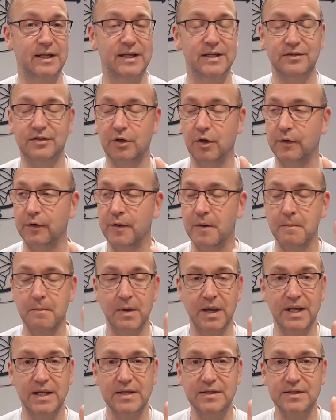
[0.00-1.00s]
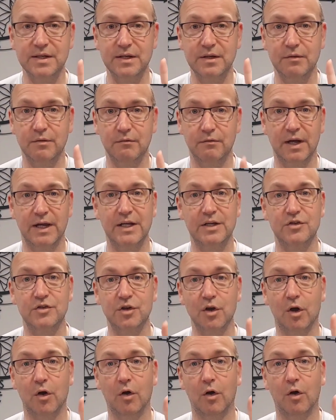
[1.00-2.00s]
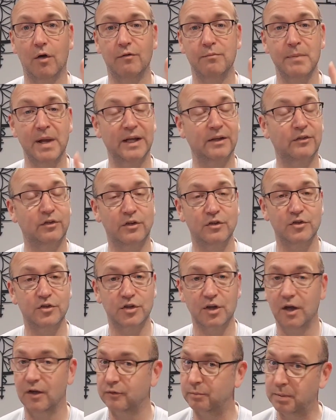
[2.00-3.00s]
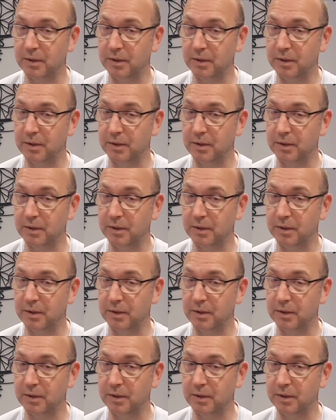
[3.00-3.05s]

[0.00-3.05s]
he's got an amazing range of Mexican shirts,